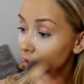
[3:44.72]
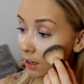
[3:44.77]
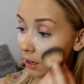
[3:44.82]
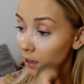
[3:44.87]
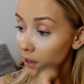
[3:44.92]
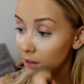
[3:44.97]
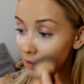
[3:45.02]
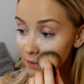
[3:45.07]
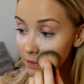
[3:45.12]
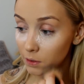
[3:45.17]

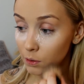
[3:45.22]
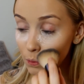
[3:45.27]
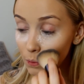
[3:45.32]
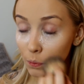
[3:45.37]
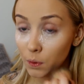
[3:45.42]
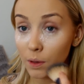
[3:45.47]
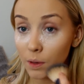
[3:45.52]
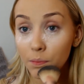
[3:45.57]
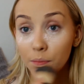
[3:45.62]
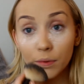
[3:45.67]
kind of
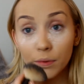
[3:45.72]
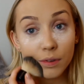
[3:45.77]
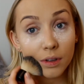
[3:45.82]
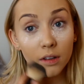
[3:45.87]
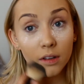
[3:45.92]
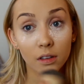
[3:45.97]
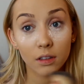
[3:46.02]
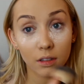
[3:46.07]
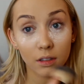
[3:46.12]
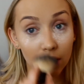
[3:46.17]
sweep
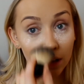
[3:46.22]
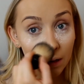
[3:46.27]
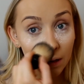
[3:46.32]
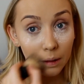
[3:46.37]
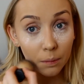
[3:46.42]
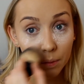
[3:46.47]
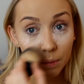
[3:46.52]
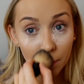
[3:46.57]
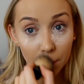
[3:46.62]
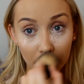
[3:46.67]
a
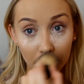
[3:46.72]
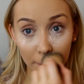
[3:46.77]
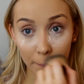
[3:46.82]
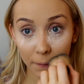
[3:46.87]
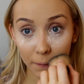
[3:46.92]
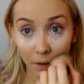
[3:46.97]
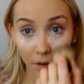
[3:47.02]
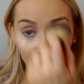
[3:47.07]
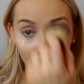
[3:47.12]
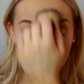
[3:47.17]
little bit of
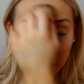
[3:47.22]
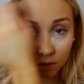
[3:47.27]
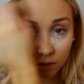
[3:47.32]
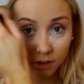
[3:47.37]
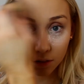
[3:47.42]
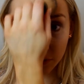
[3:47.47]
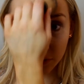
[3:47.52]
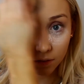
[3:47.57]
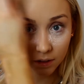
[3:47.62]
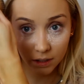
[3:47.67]
powder all over
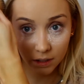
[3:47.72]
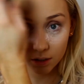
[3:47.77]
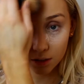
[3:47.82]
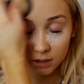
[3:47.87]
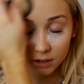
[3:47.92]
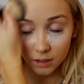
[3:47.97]
the face.